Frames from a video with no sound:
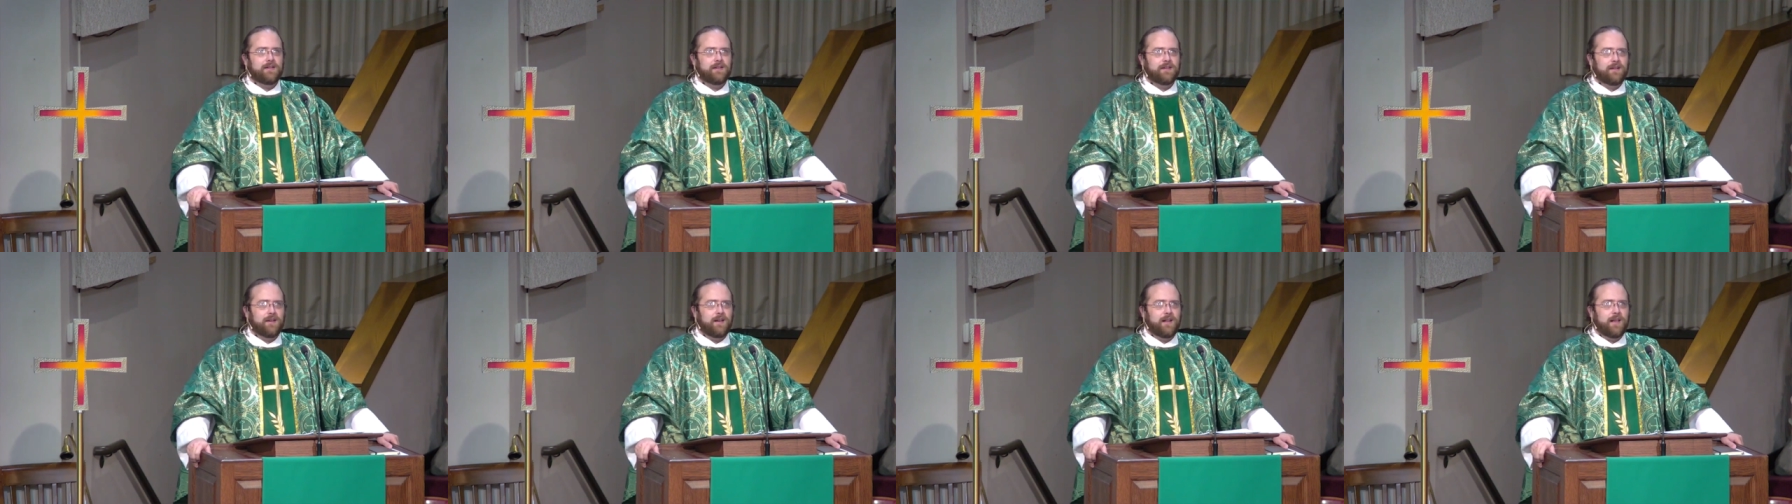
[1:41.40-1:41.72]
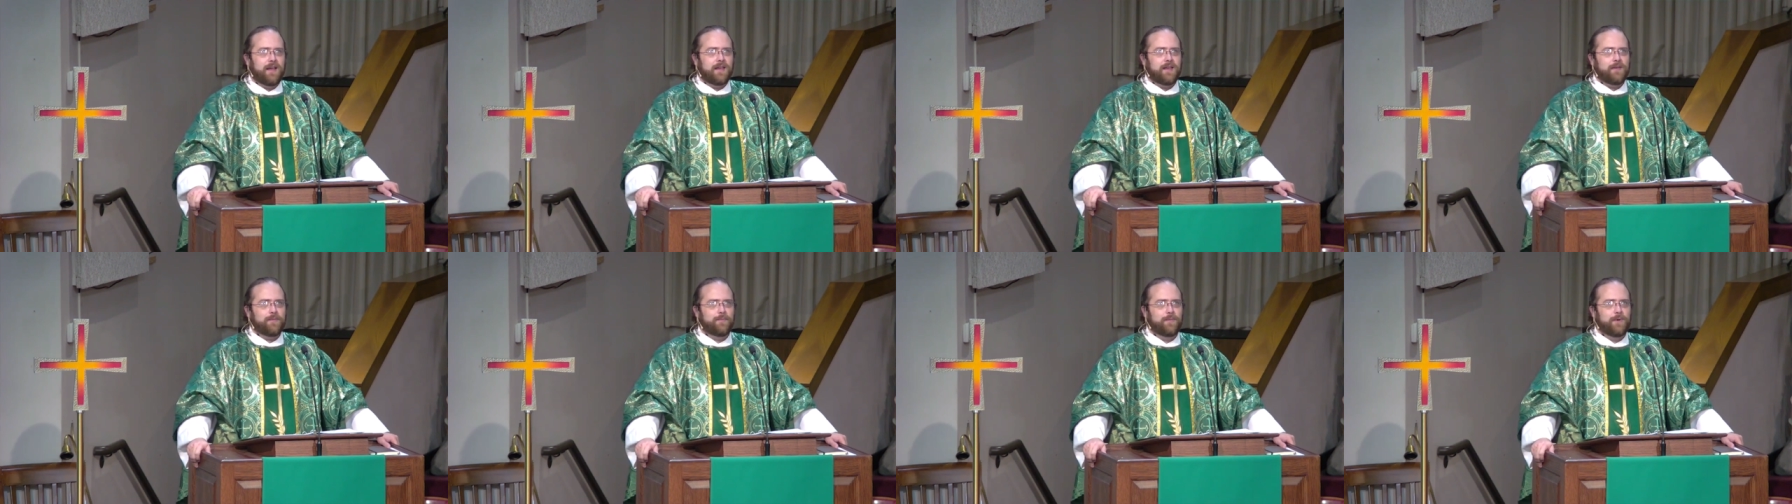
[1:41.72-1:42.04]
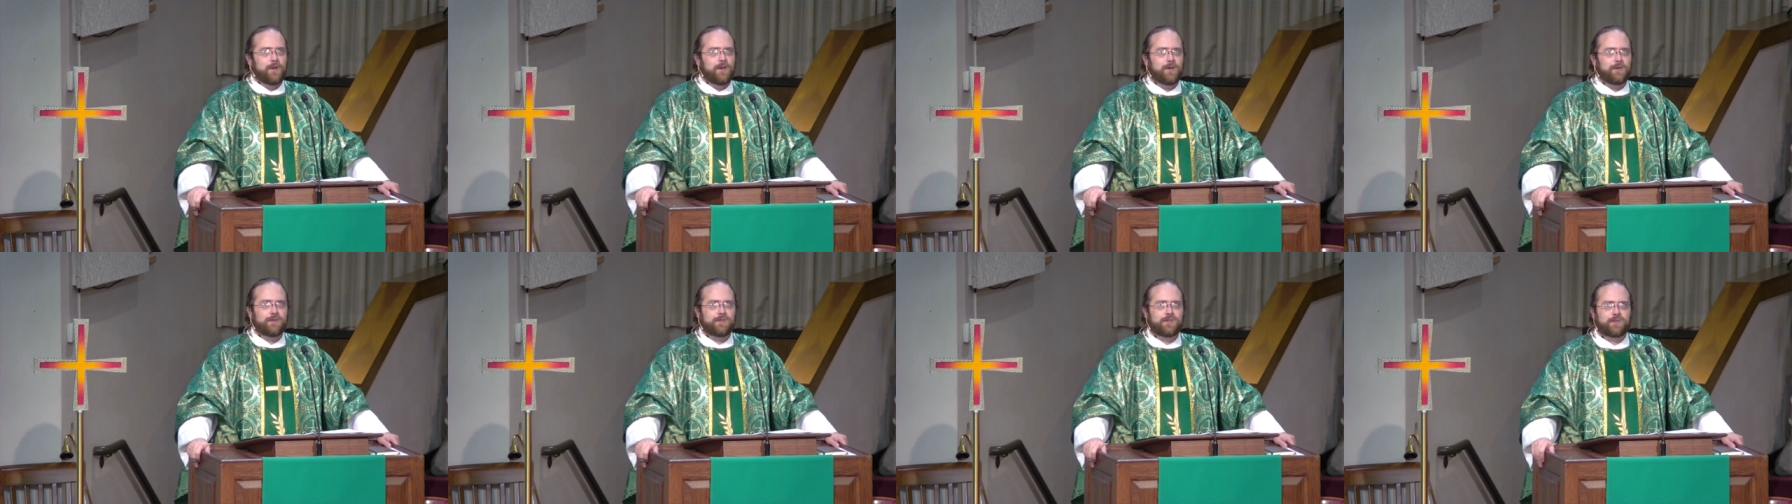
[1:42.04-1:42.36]
Like
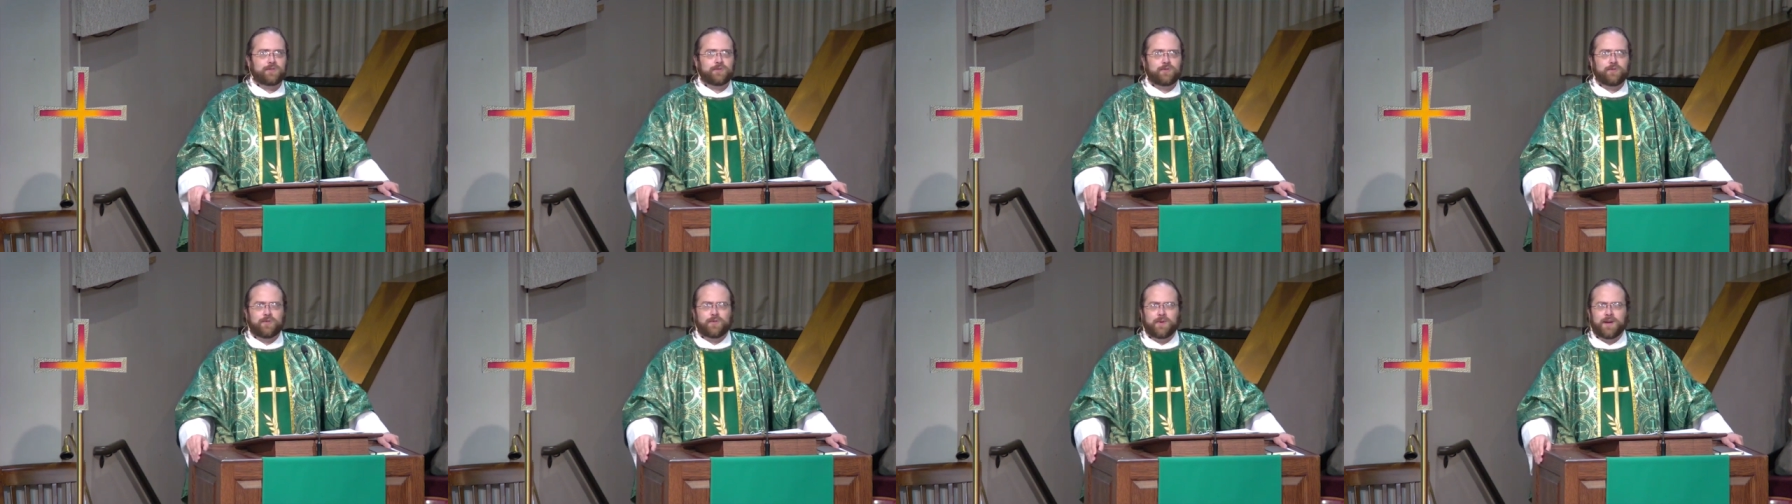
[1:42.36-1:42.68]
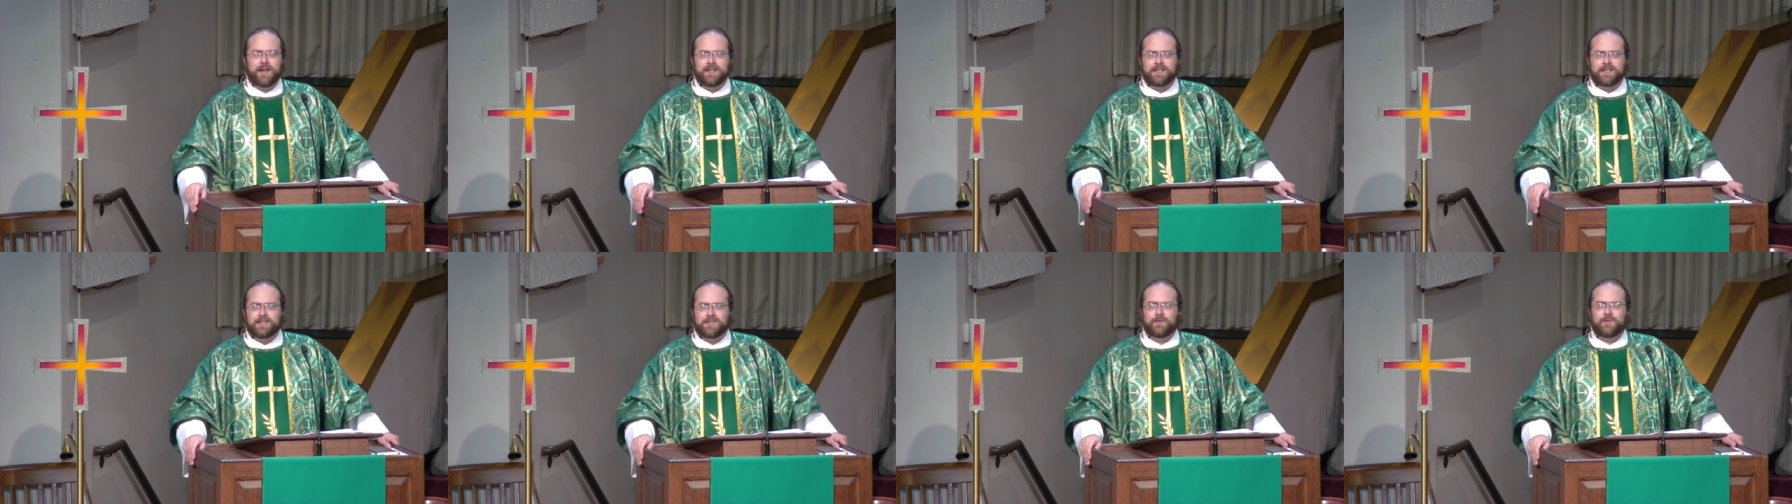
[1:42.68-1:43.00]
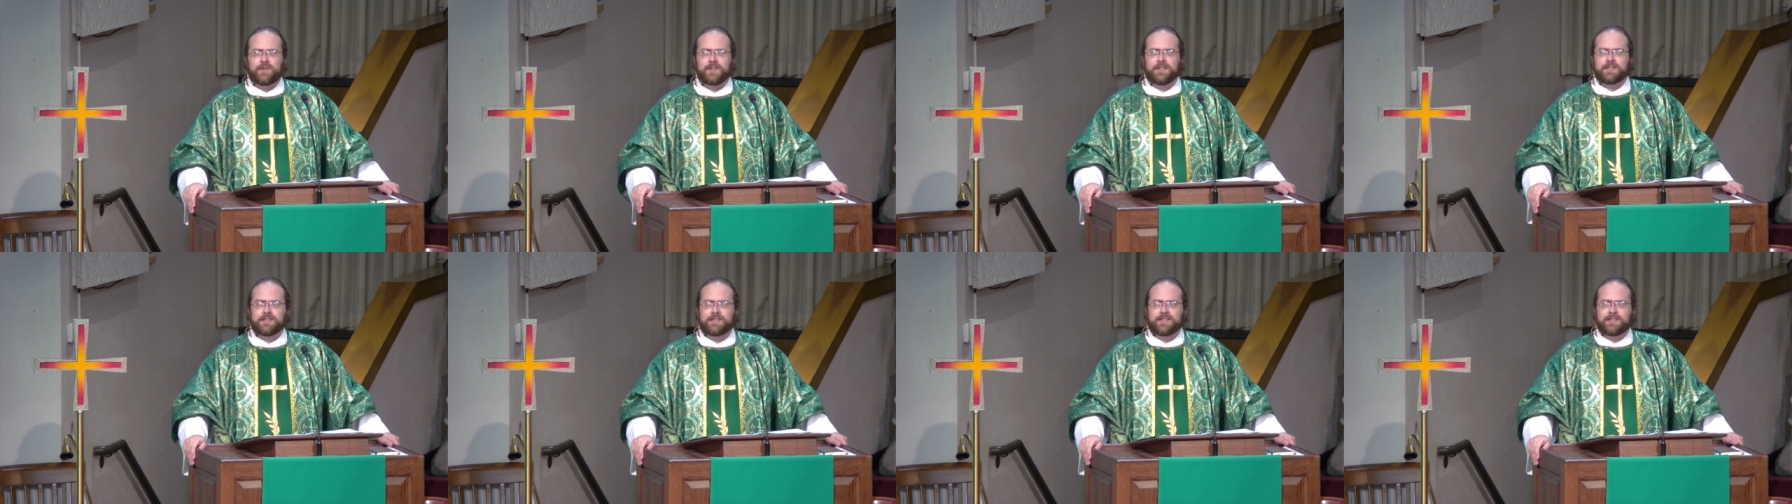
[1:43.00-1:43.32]
most
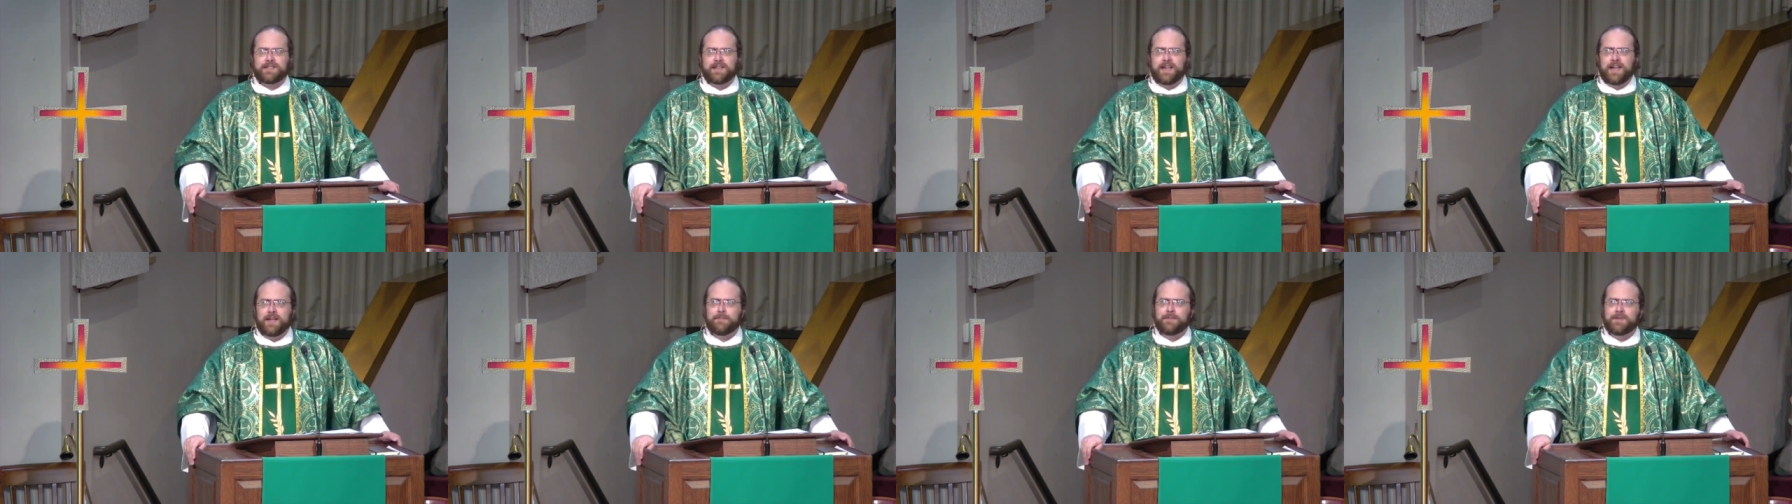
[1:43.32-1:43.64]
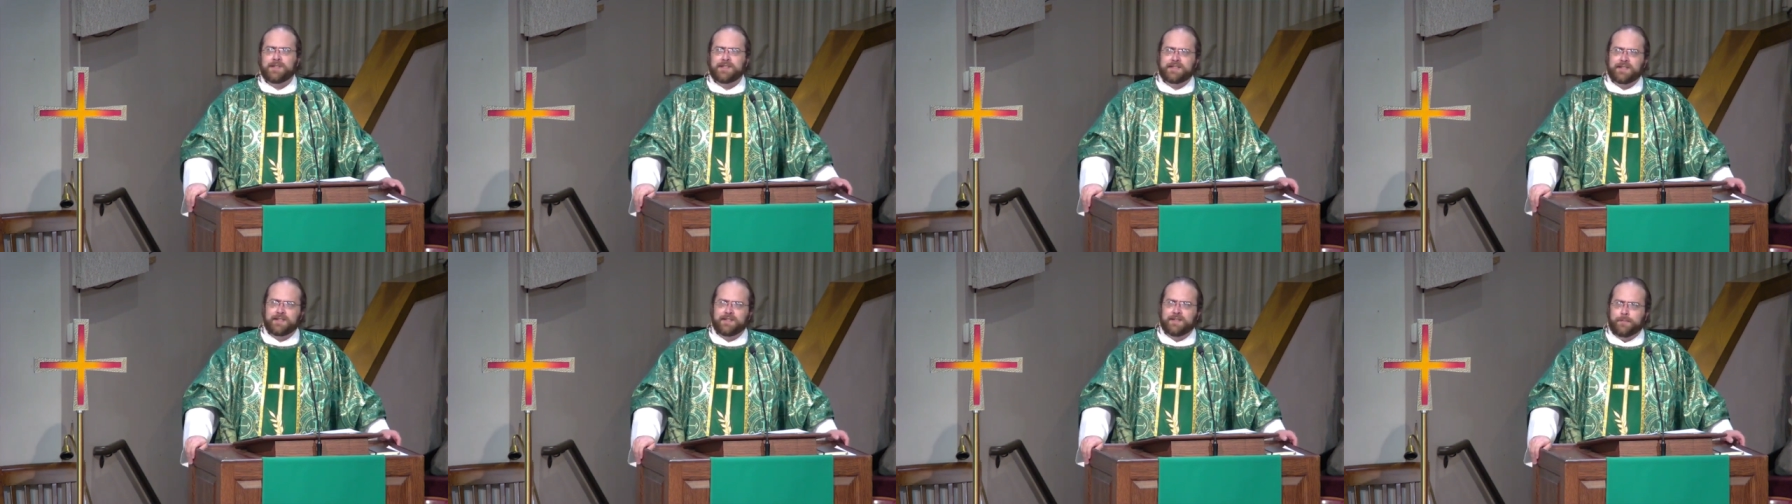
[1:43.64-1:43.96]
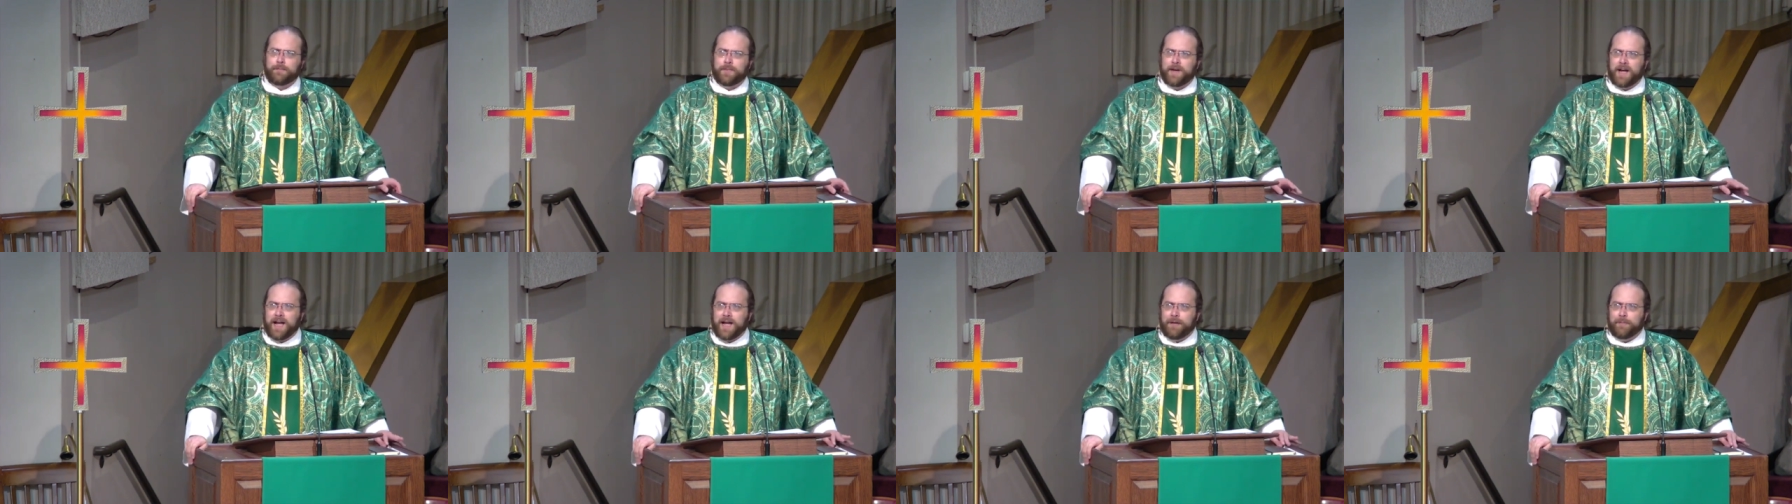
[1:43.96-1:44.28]
grace-filled statements in the
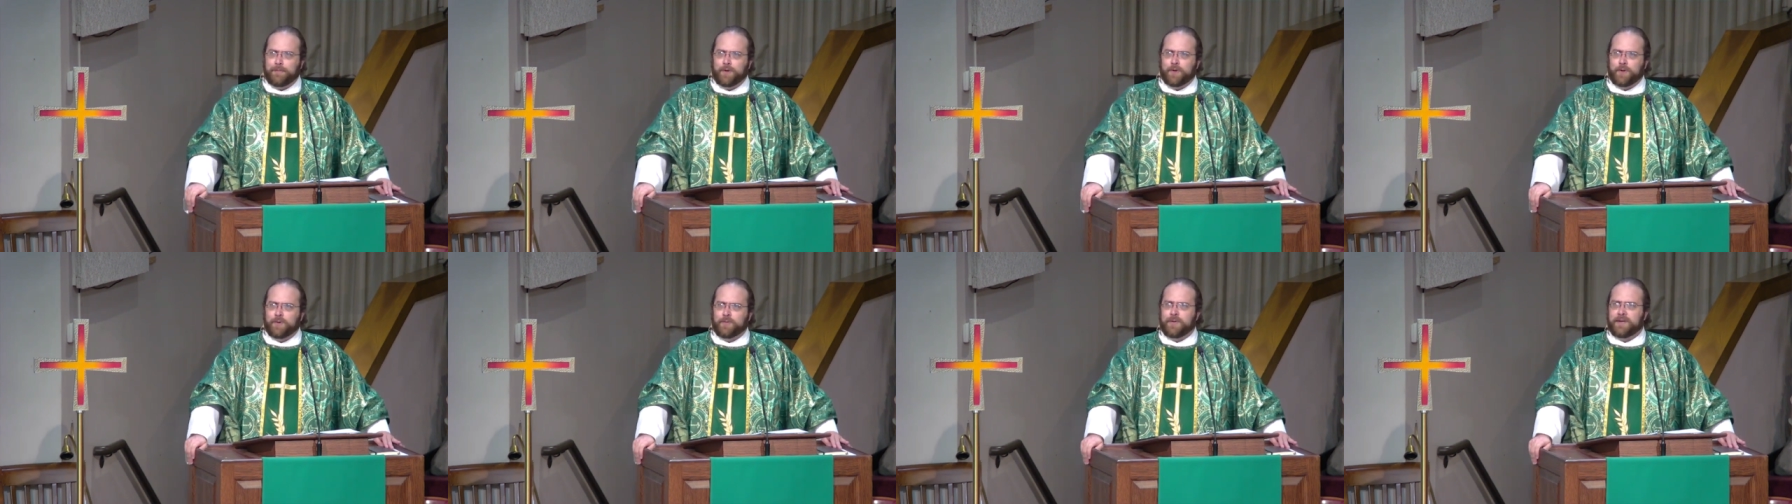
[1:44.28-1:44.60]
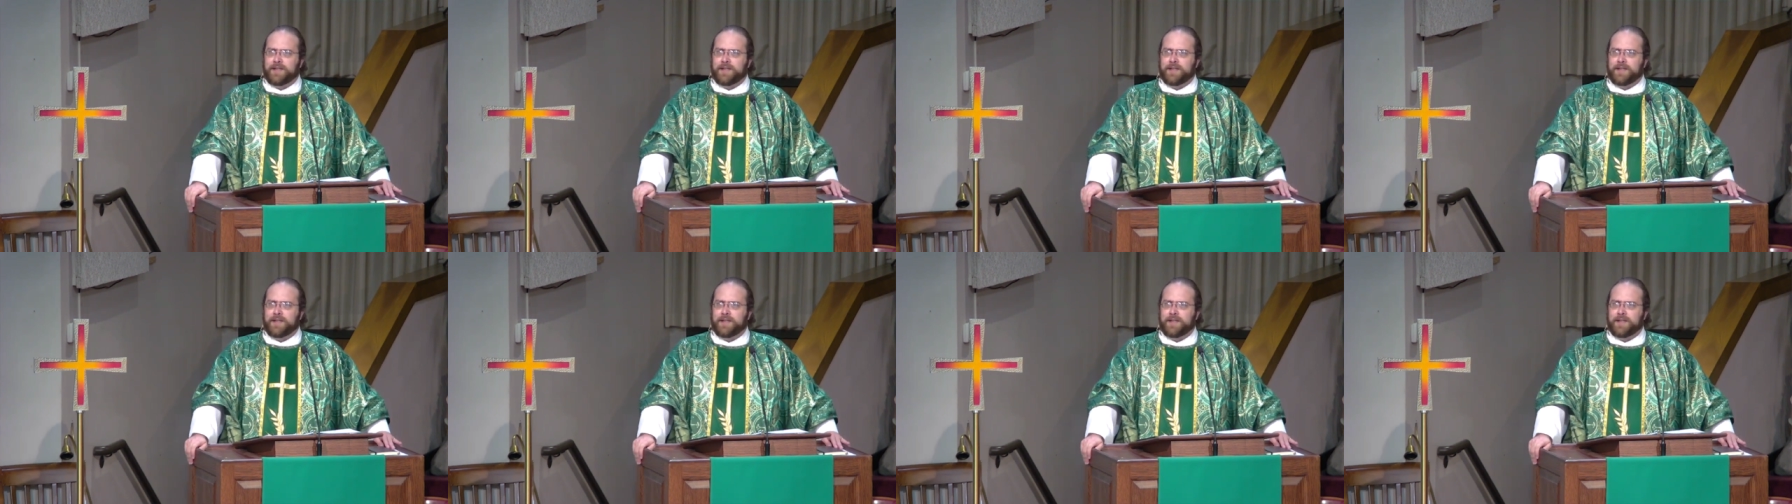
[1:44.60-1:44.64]
Bible,